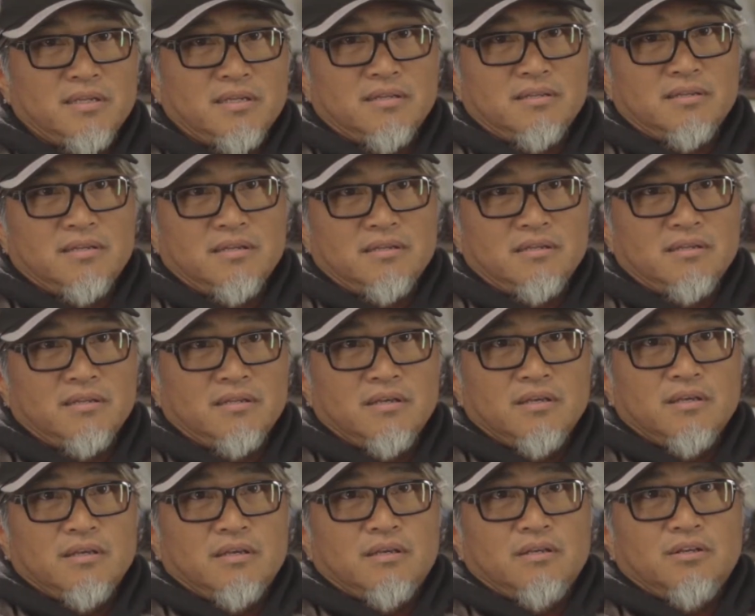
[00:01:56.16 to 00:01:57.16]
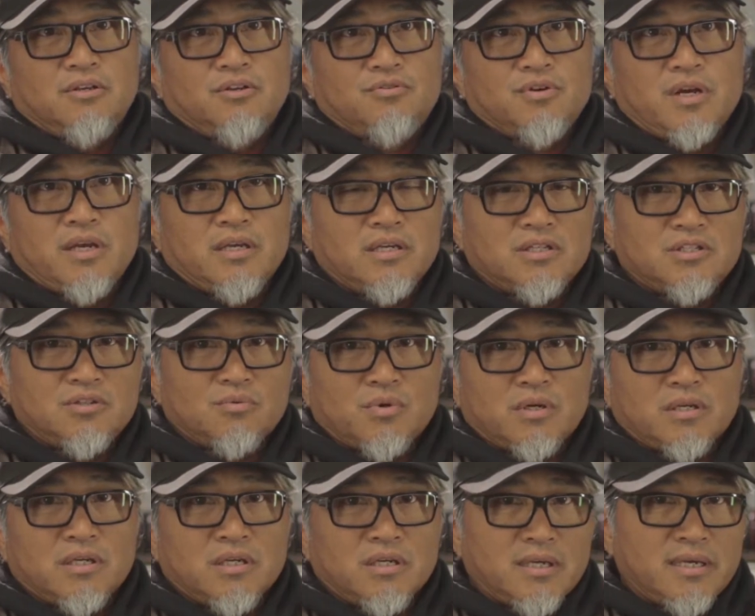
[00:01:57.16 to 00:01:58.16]
in it, then you try and get your
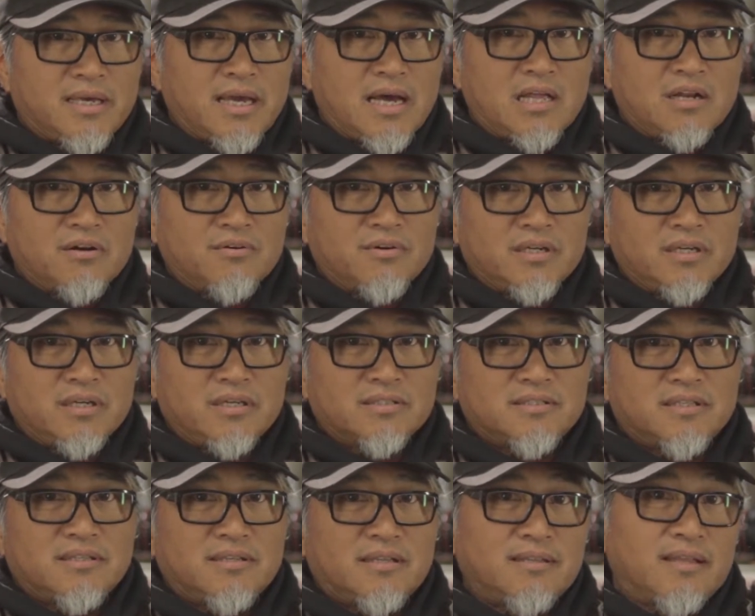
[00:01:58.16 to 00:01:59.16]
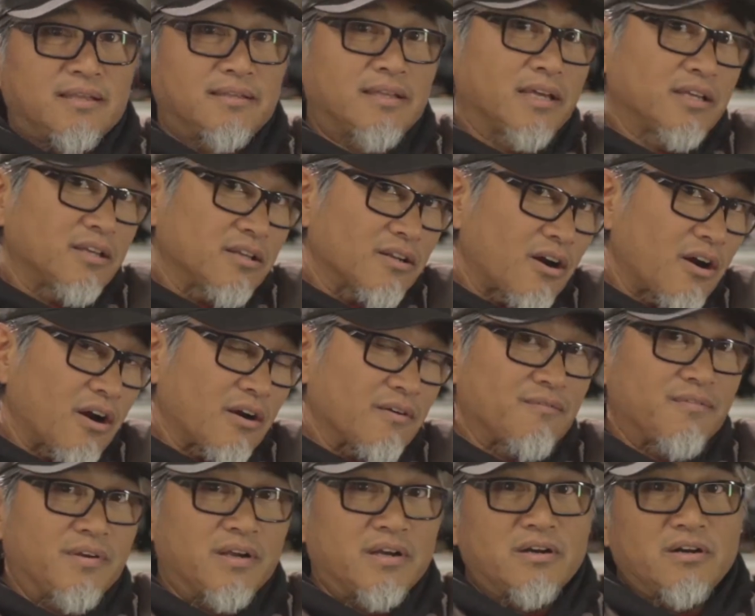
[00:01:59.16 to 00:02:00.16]
work into galleries, and then they take you to art
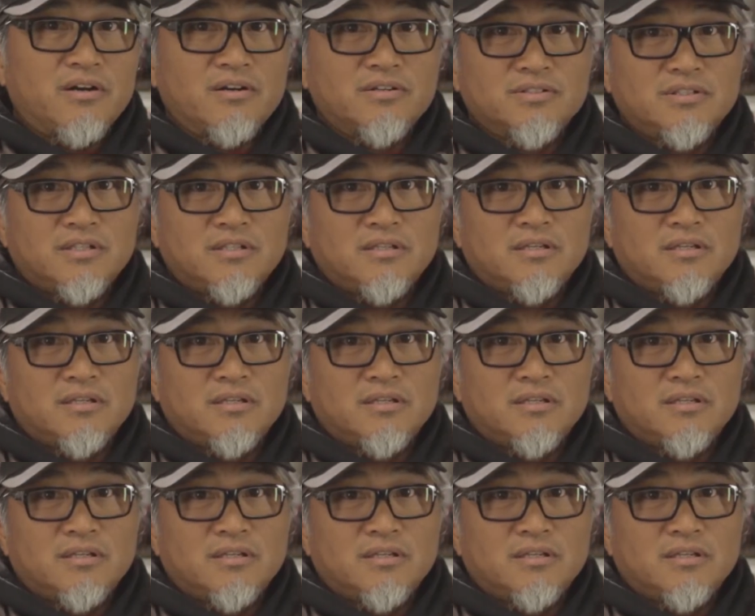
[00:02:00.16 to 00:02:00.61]
fairs,